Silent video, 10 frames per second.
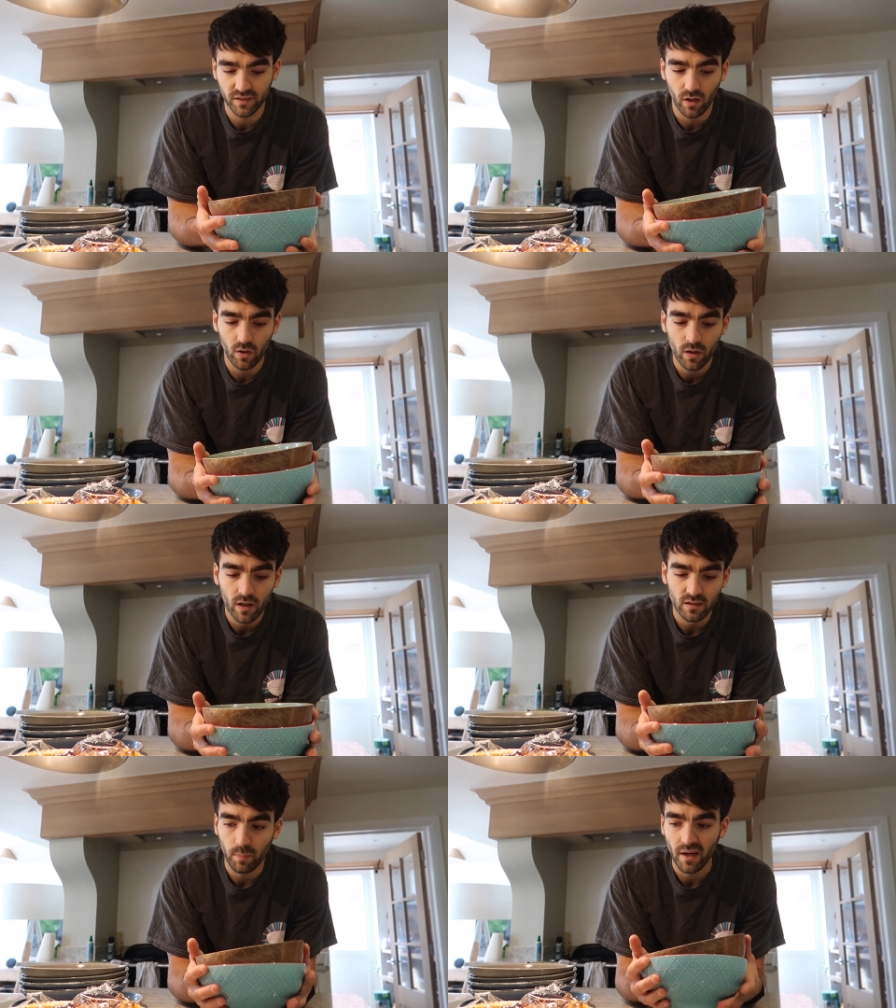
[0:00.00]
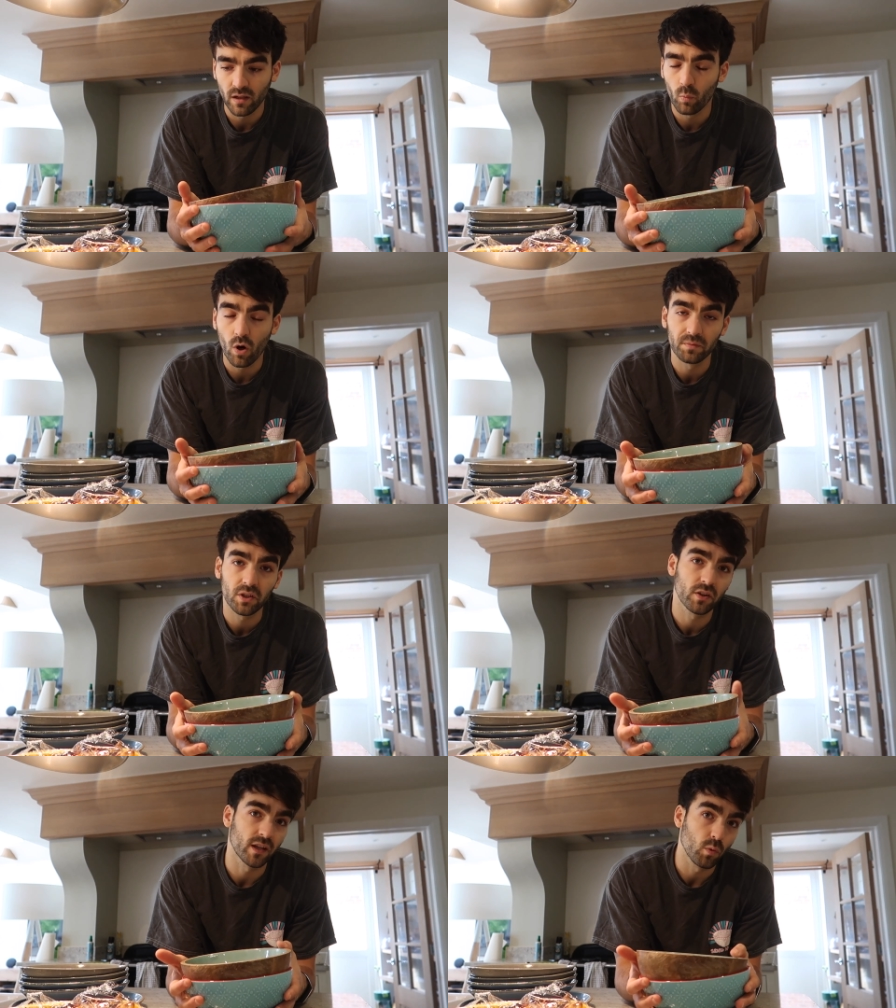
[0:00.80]
So depending on what I'm
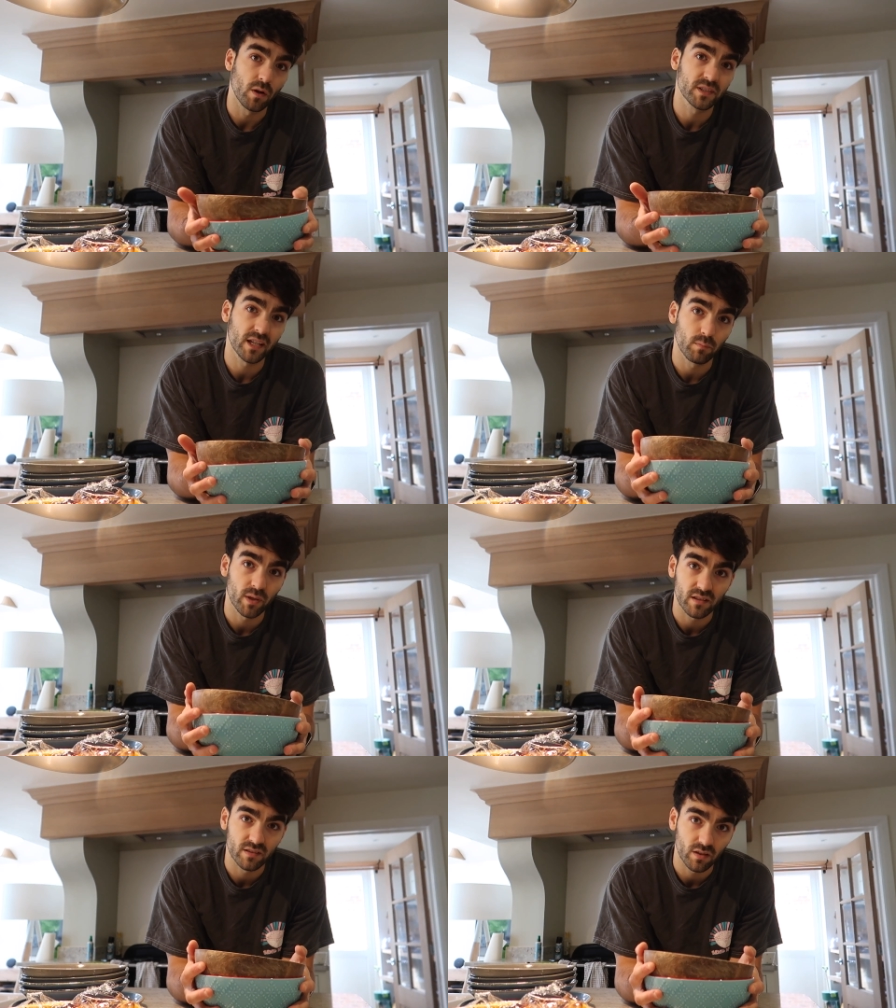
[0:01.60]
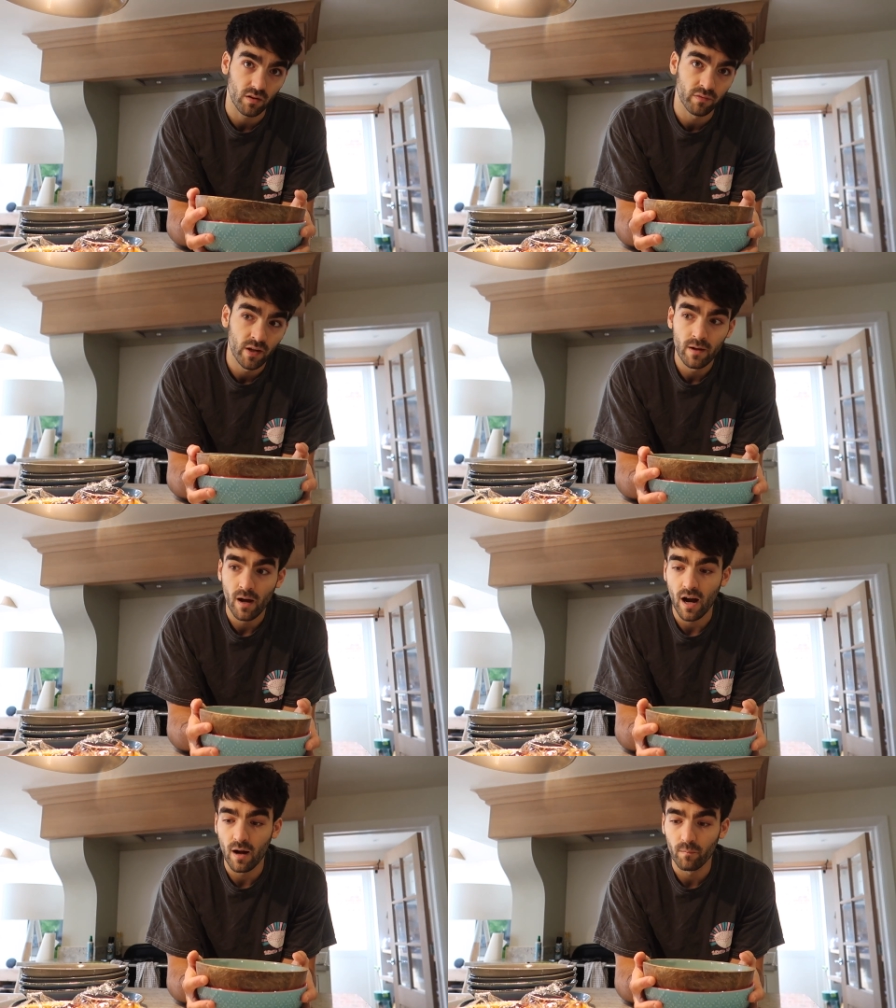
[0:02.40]
cooking, what I'm taking pictures of,
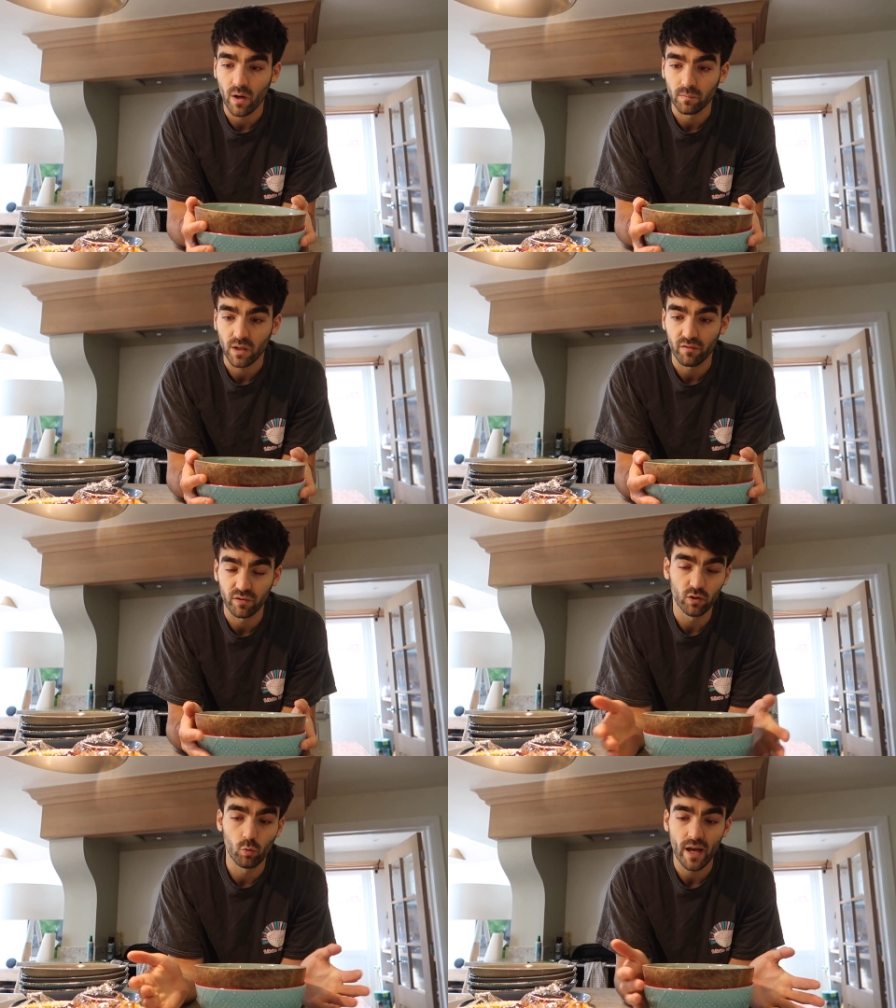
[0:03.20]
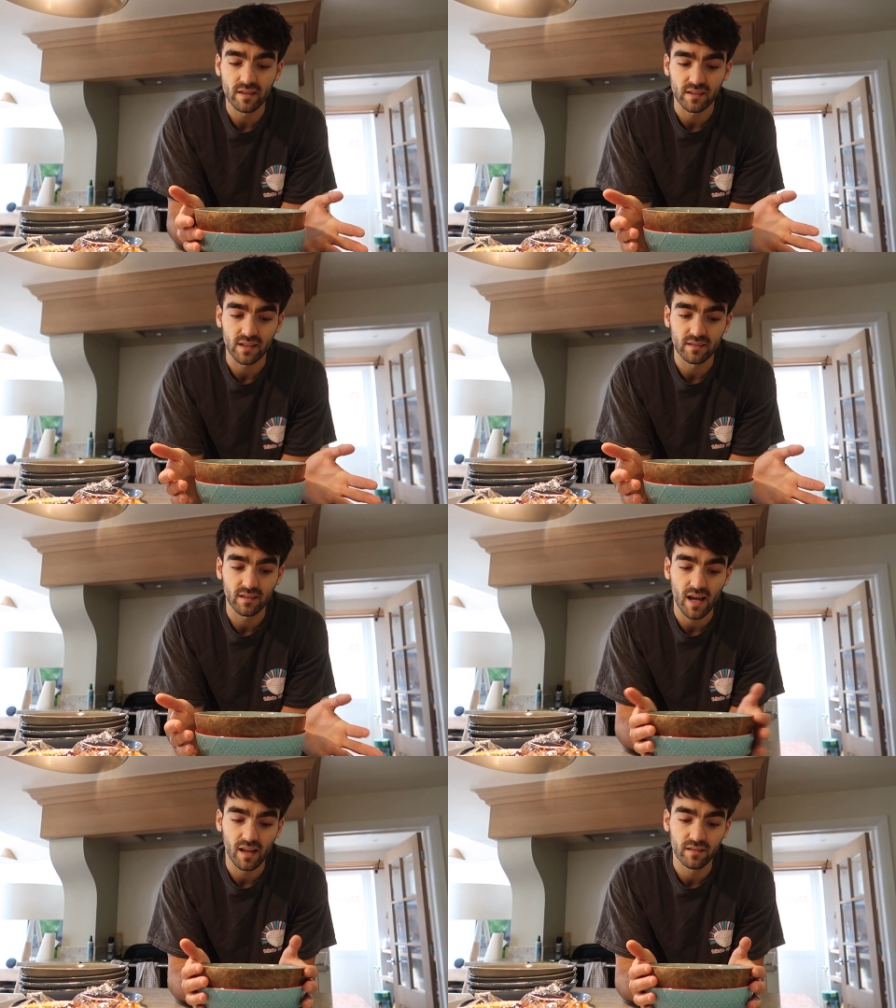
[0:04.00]
I'm covering all bases
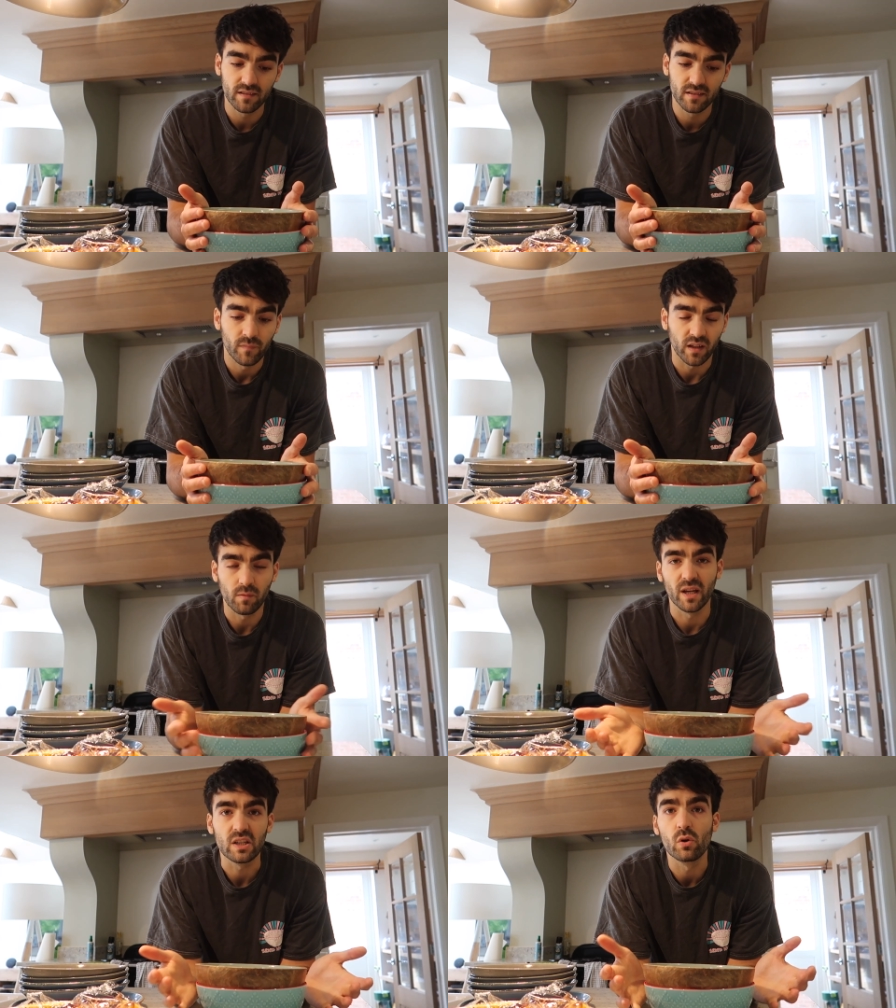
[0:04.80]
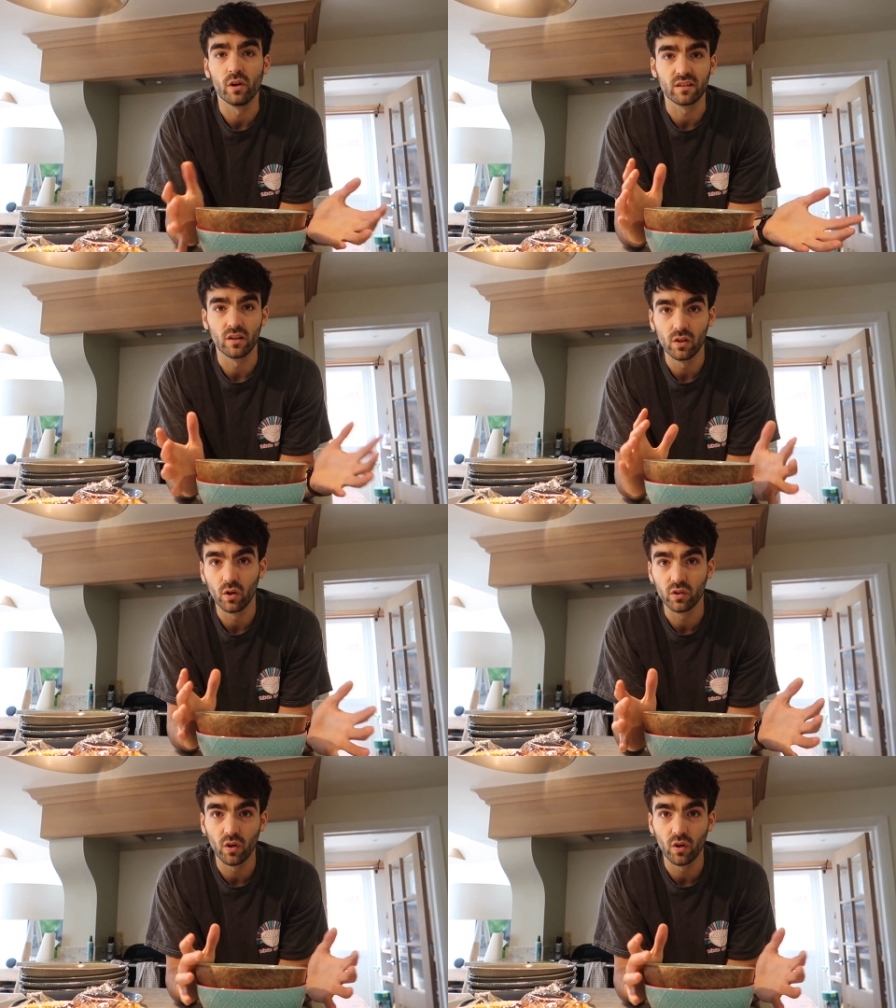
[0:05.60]
and I can make sure it's gonna look